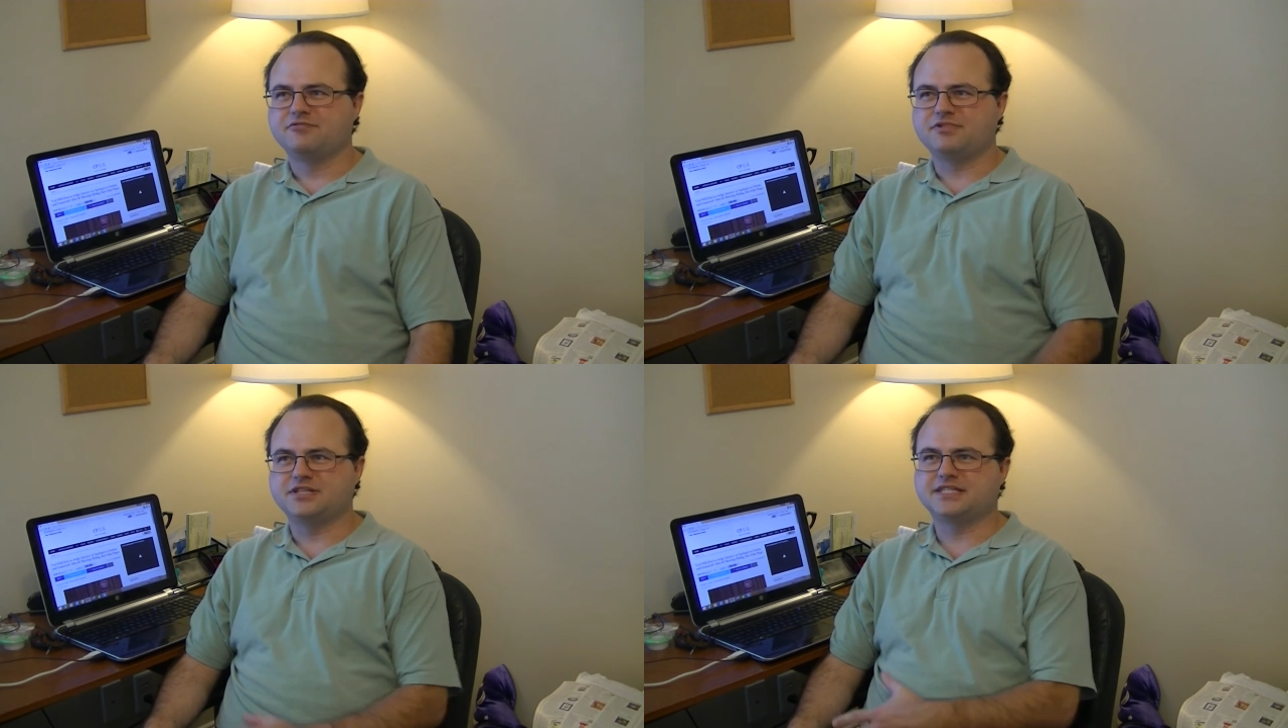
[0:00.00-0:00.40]

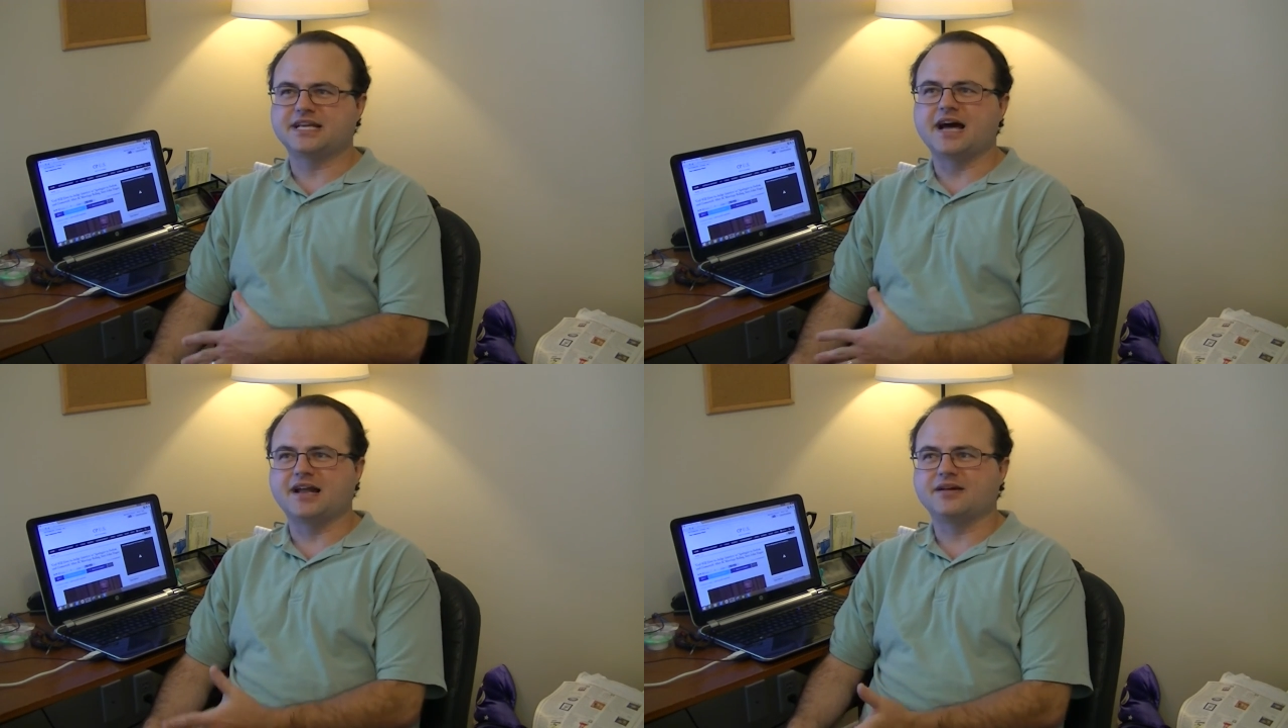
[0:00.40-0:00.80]
with
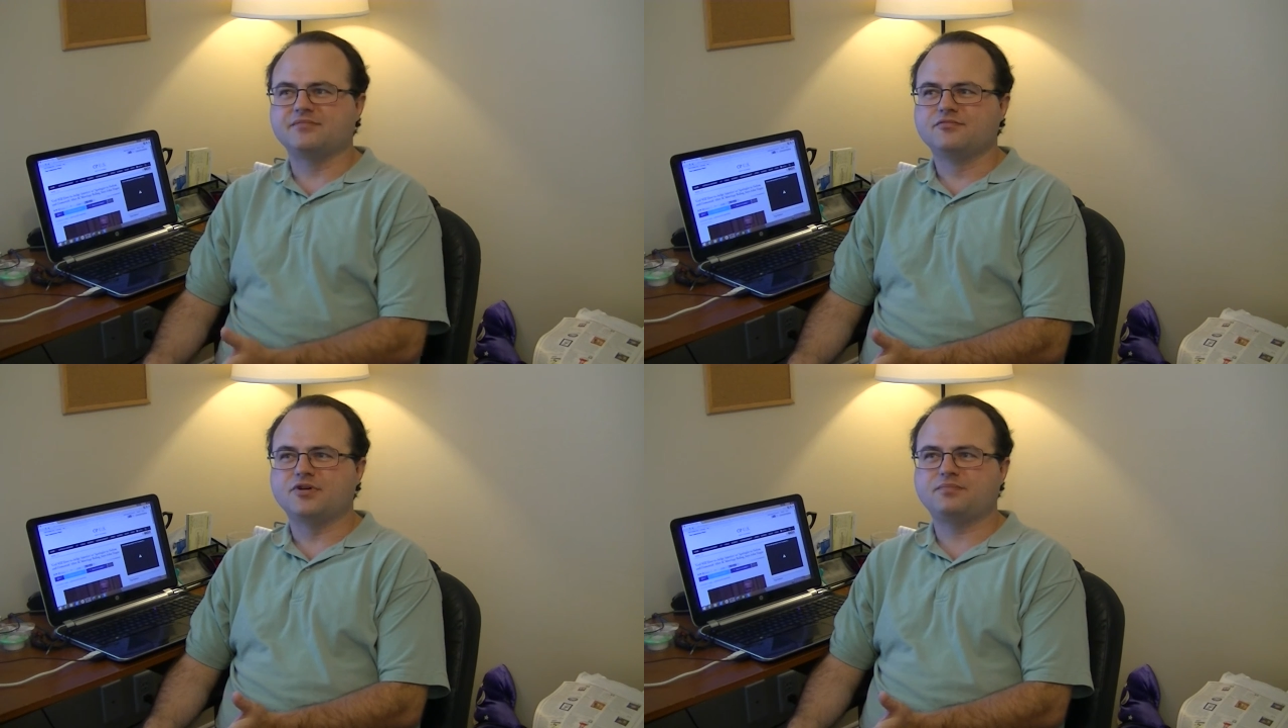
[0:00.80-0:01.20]

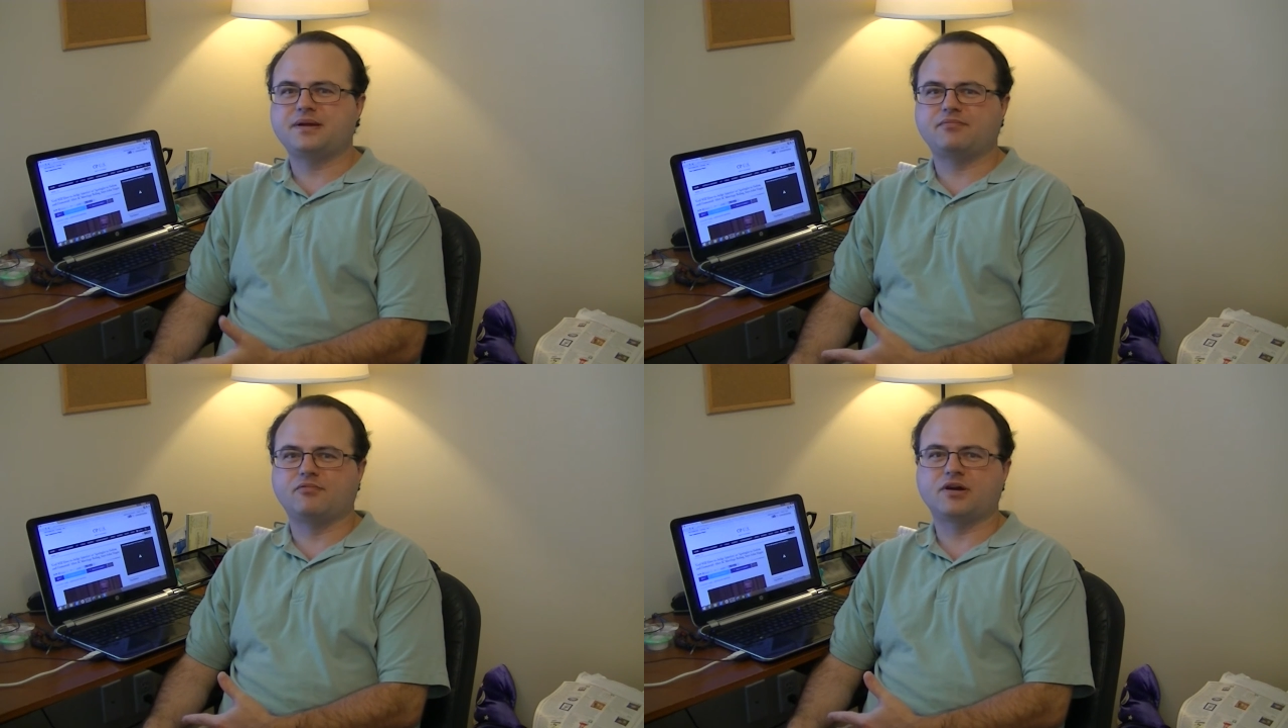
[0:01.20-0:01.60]
Sodom, where
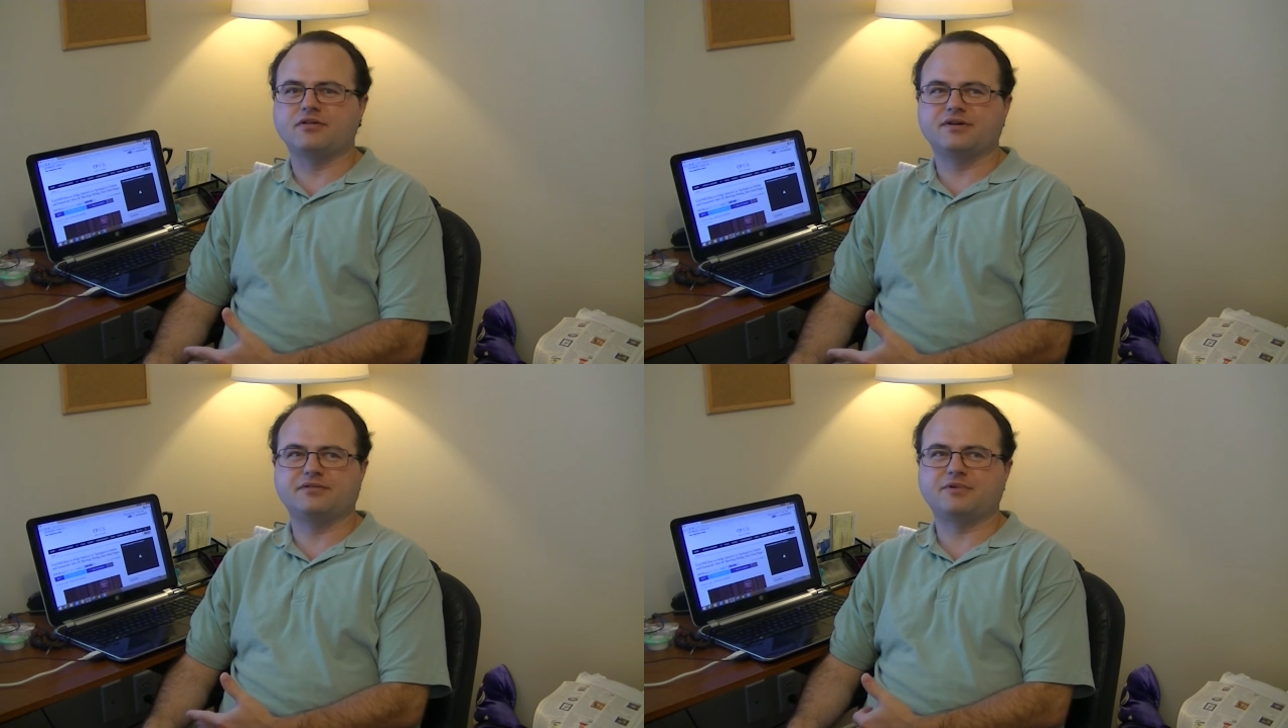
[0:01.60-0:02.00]
people were
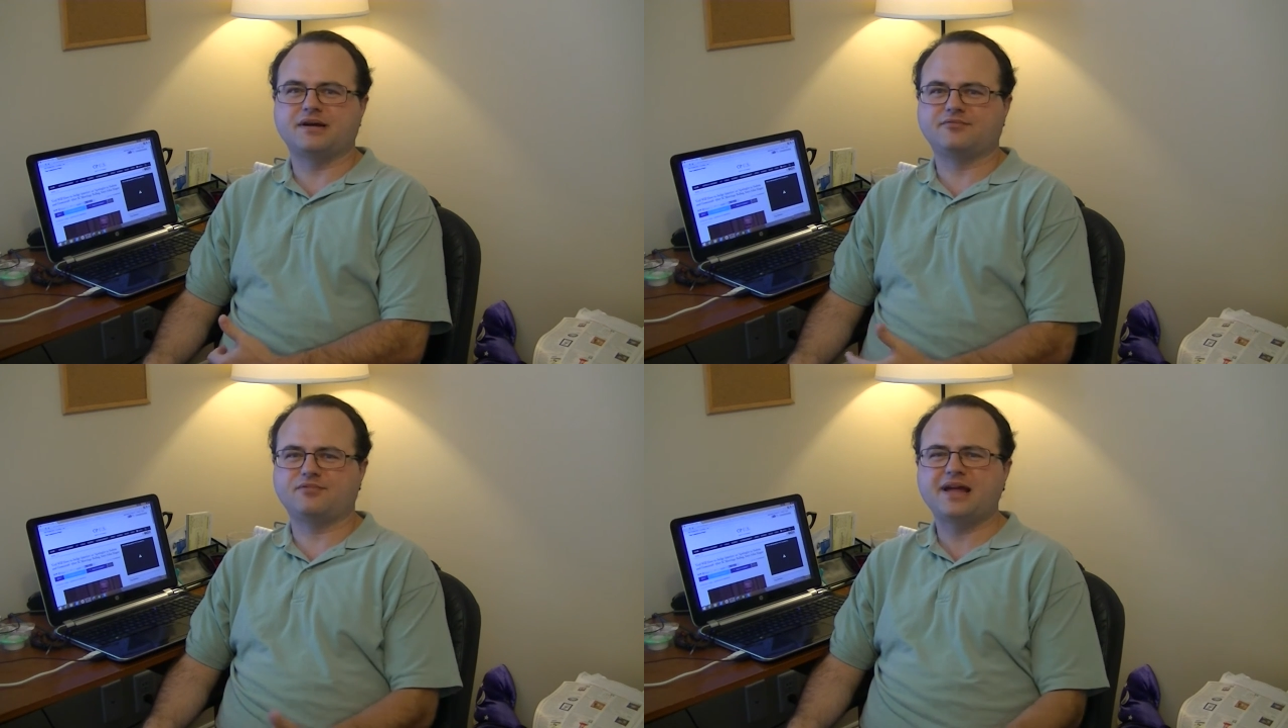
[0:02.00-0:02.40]
going
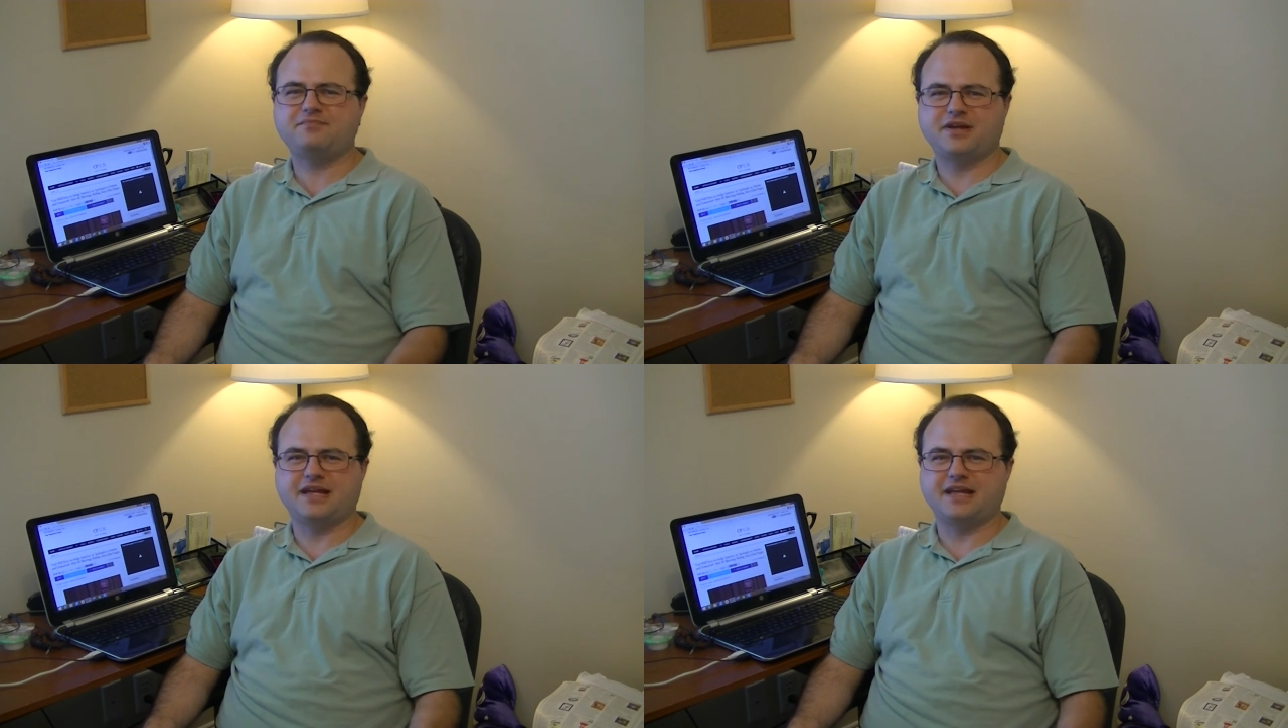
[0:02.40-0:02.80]
around
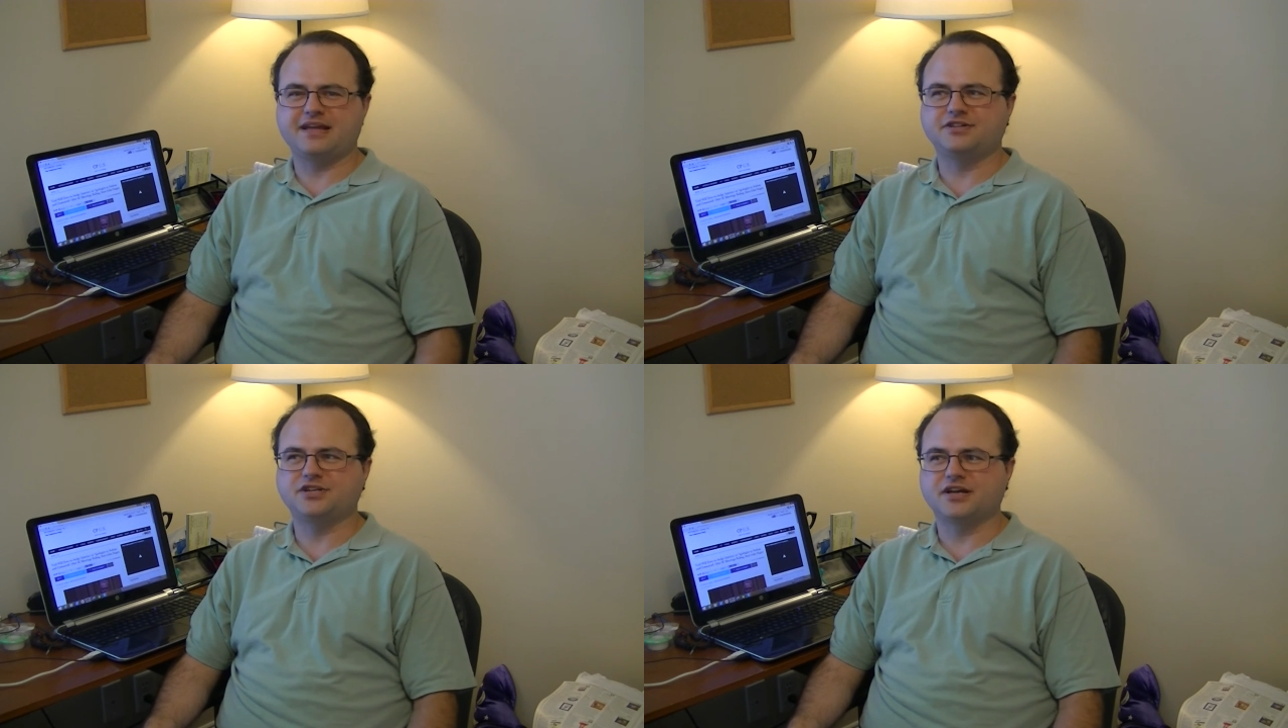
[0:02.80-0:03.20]
raping
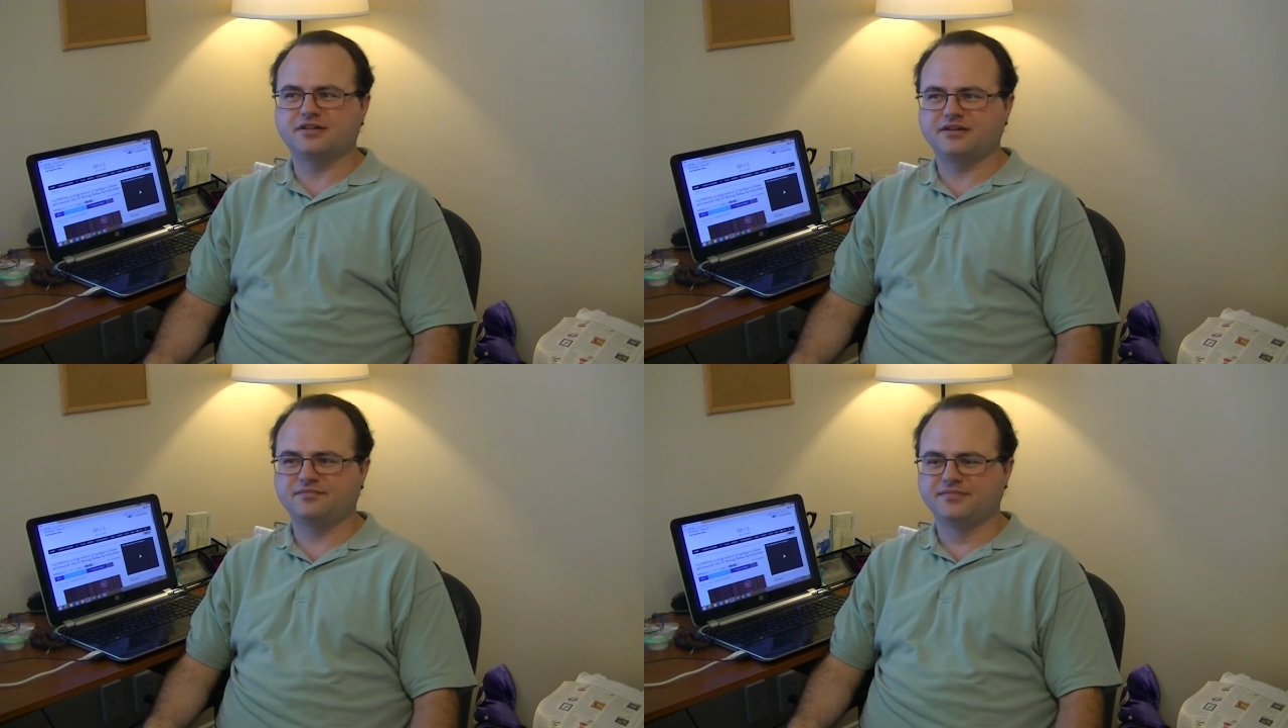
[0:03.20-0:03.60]
each
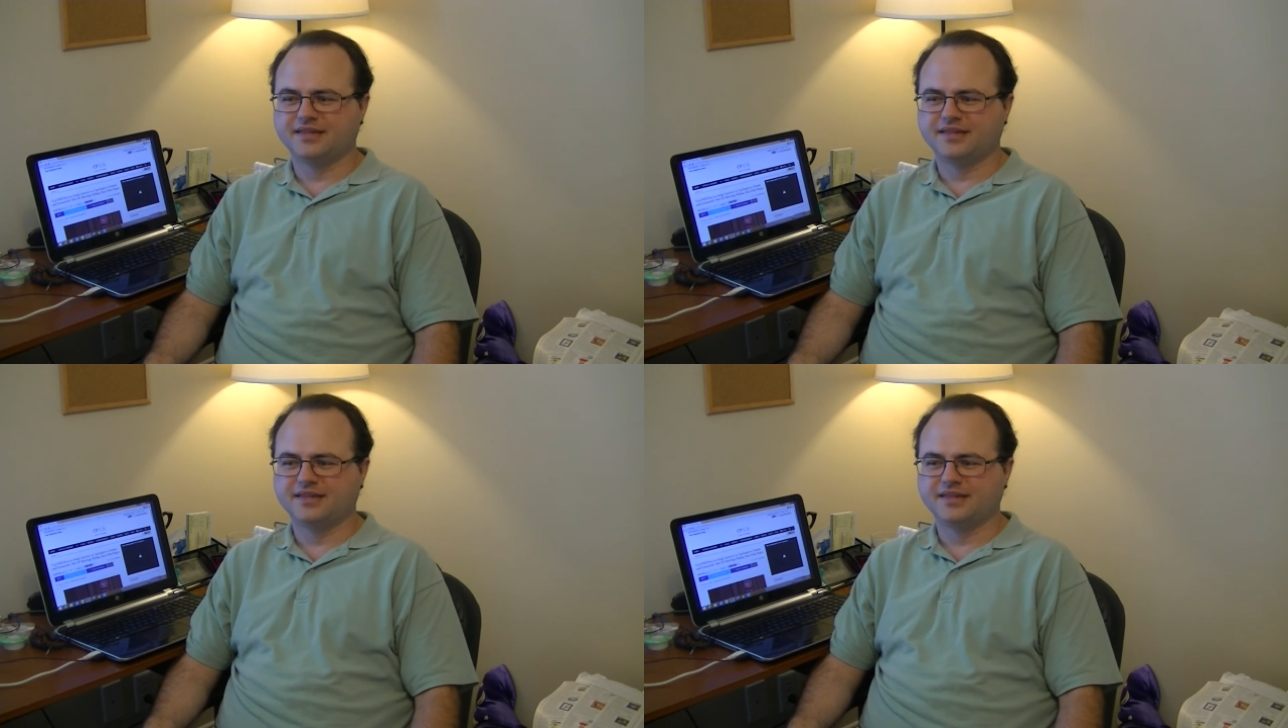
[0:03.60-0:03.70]
other.